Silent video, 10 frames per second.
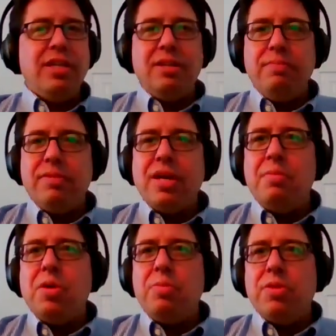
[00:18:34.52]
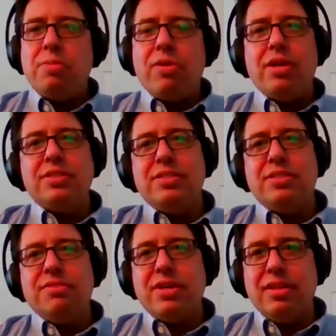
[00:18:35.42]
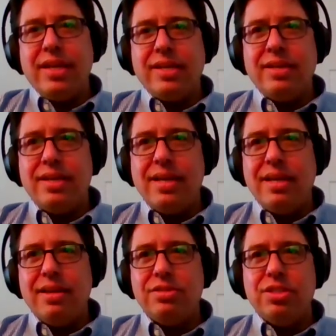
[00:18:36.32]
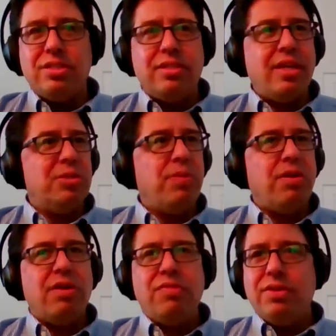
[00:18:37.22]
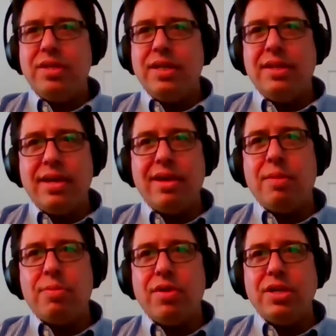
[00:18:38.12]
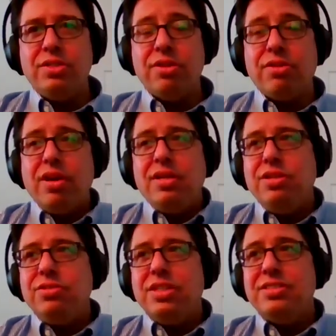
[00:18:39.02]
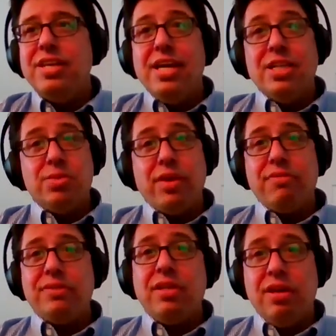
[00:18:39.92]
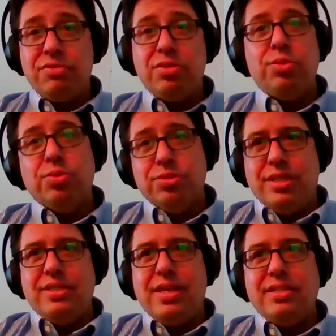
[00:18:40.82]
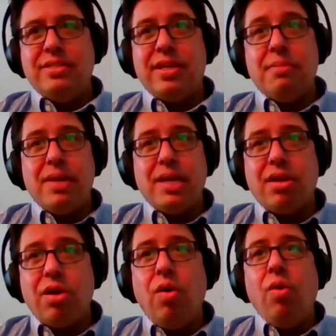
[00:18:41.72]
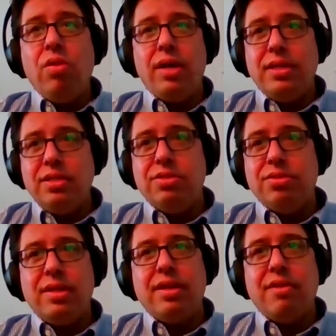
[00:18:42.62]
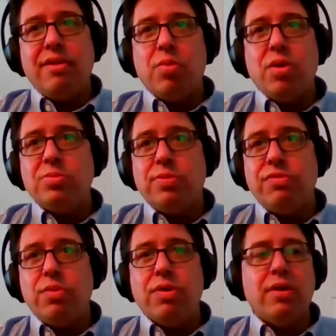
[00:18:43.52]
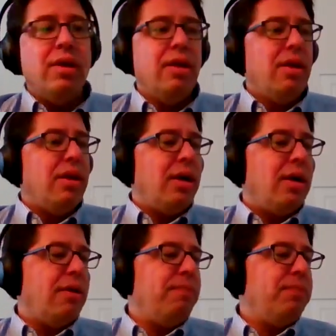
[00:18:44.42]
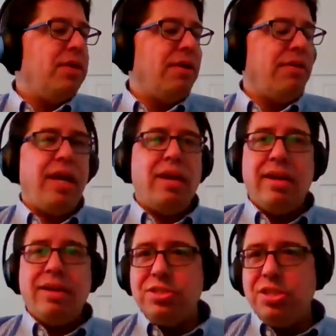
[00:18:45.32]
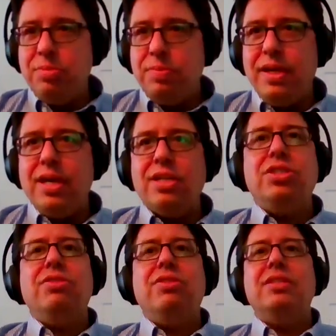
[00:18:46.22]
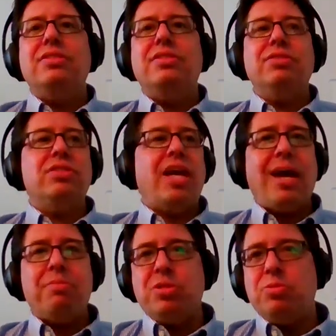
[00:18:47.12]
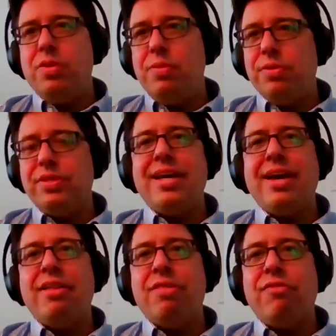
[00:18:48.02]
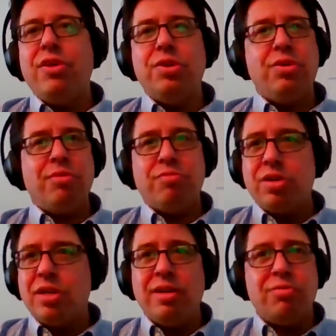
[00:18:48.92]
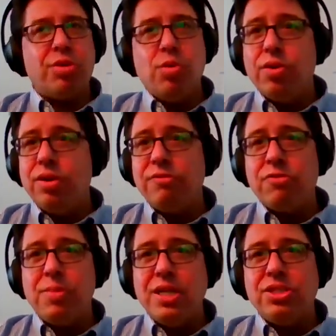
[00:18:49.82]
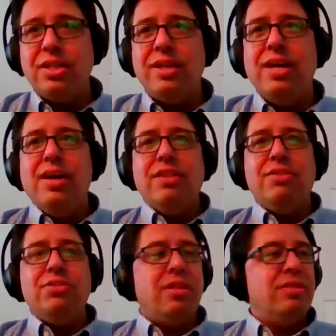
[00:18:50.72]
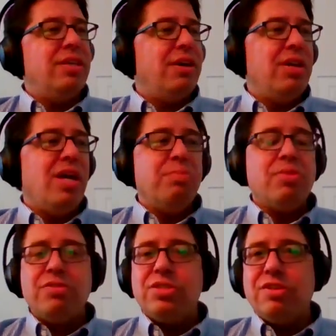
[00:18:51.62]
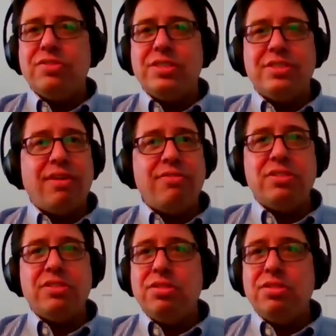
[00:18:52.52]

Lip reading: So you need to come up with a process of collecting data just as part of your day-to-day operation. The great news is we have a ton of tools these days that can make that a whole lot easier than it ever was before. Handheld GPS units. There's tablets people take out in the field and can record information. There's a number of services.